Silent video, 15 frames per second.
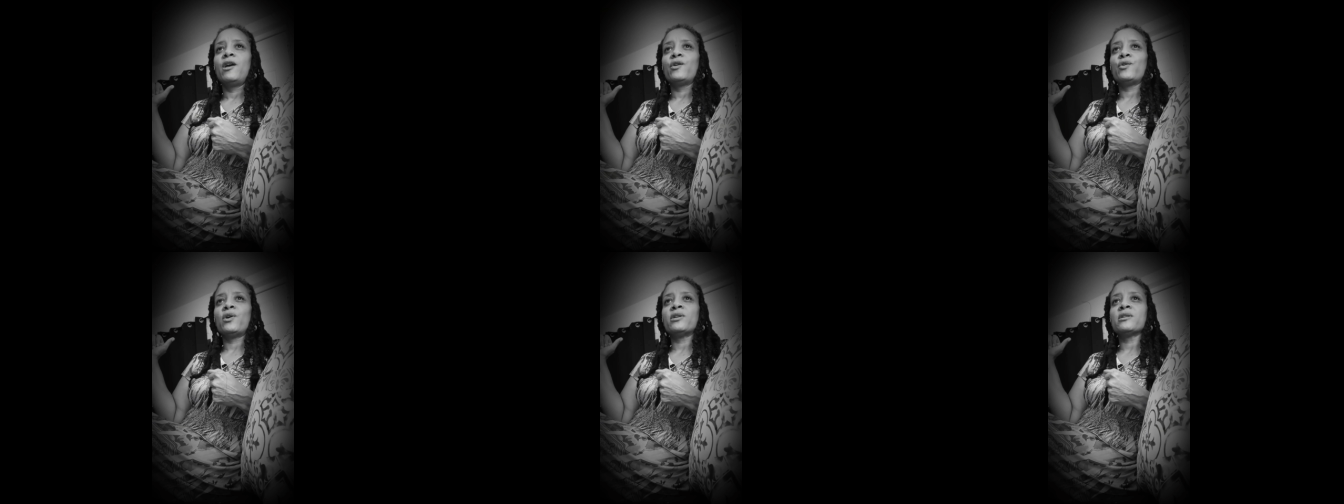
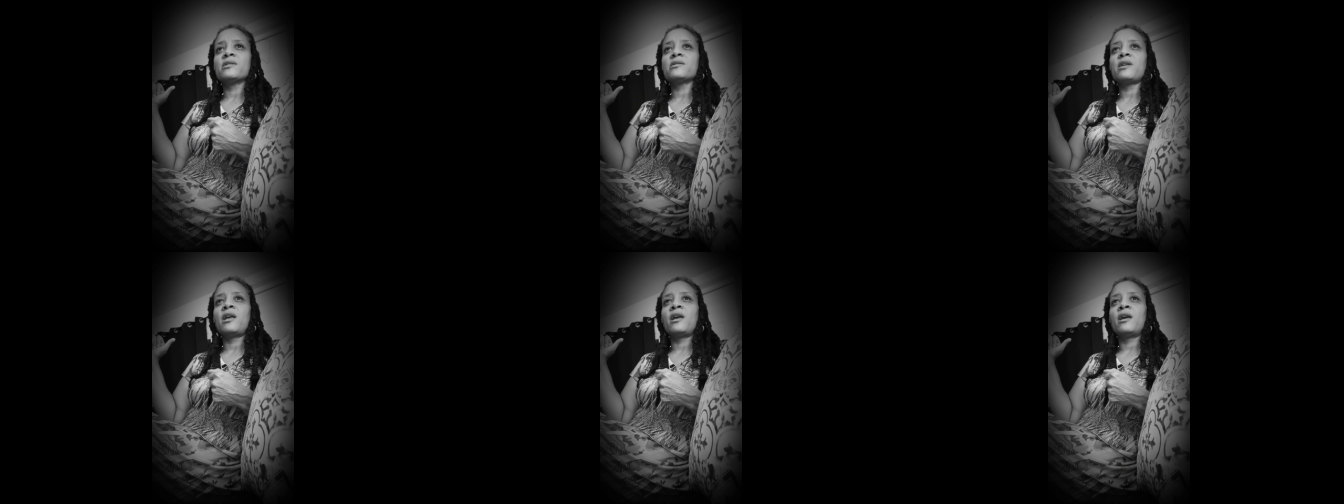You
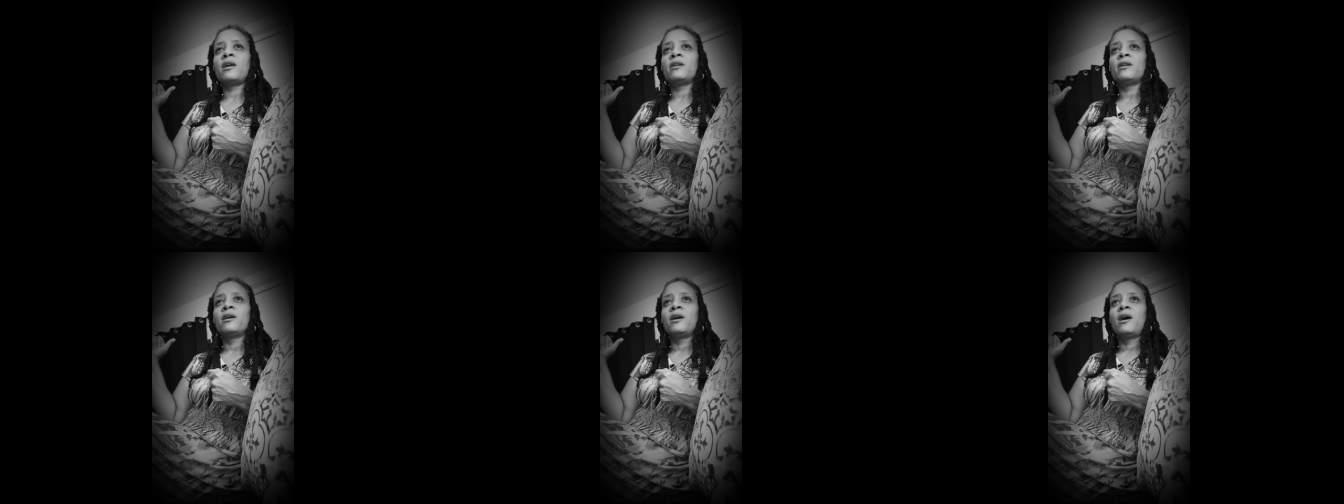
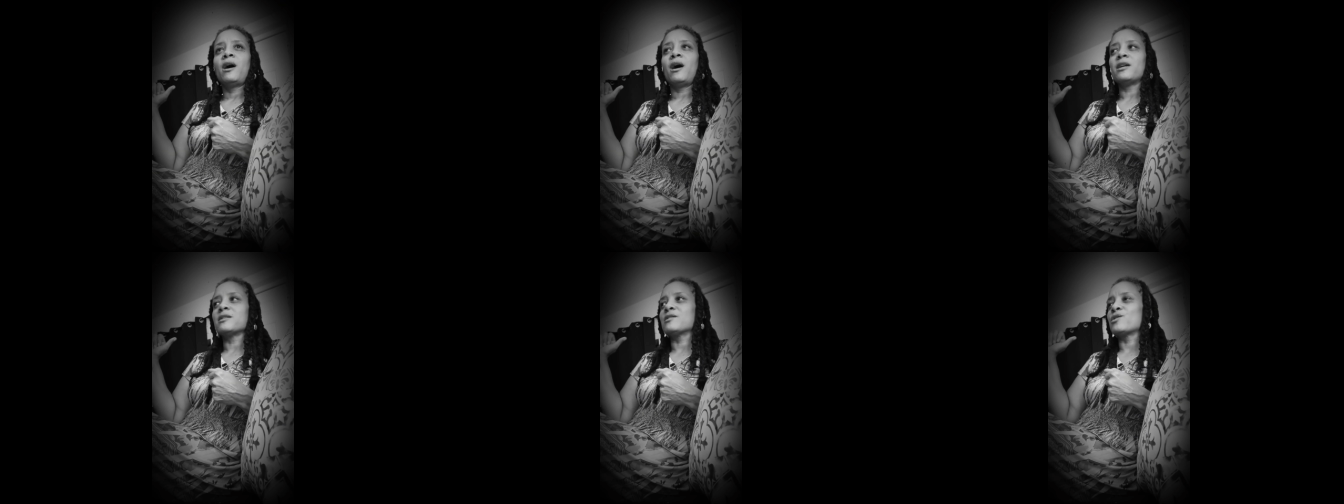understand?
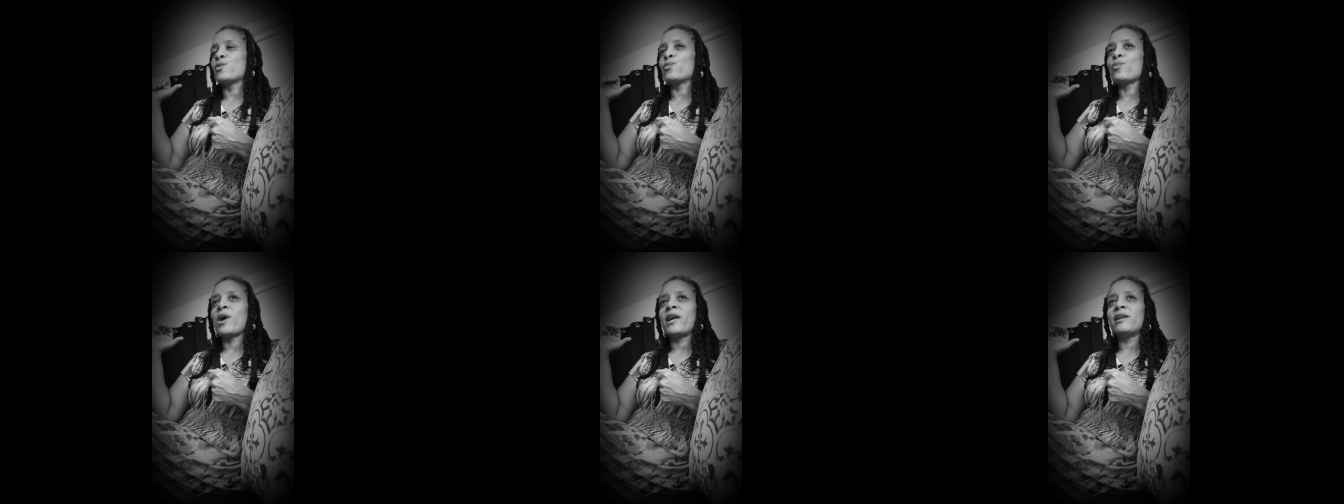It's
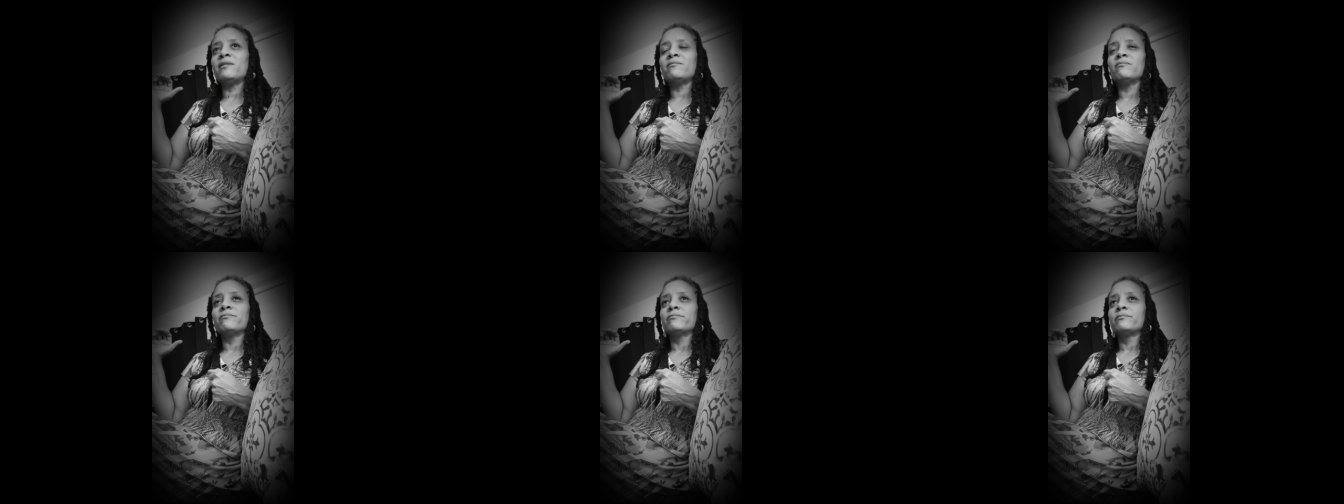the
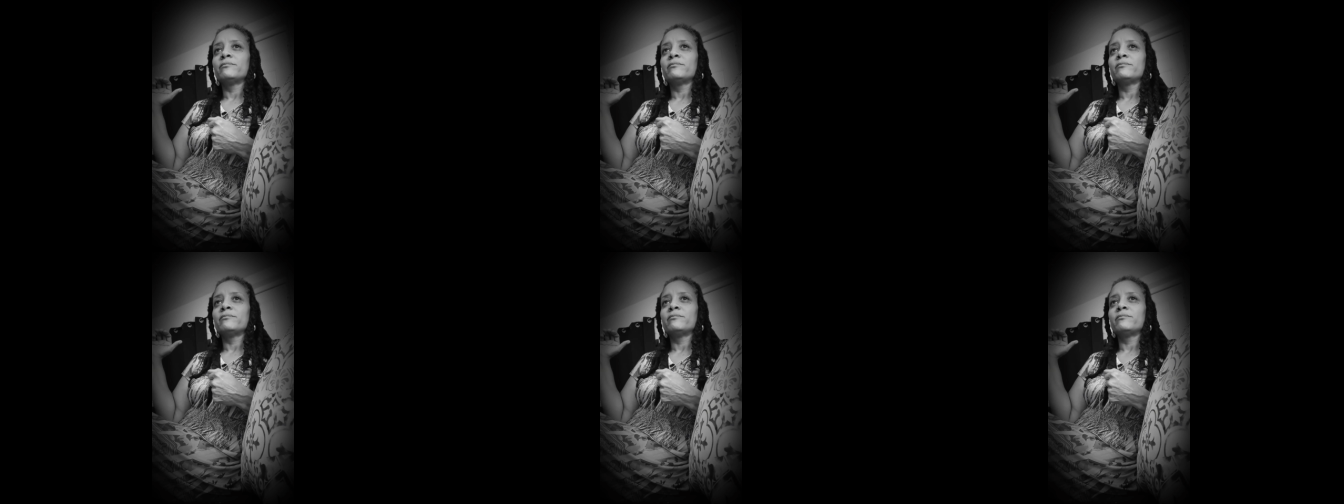right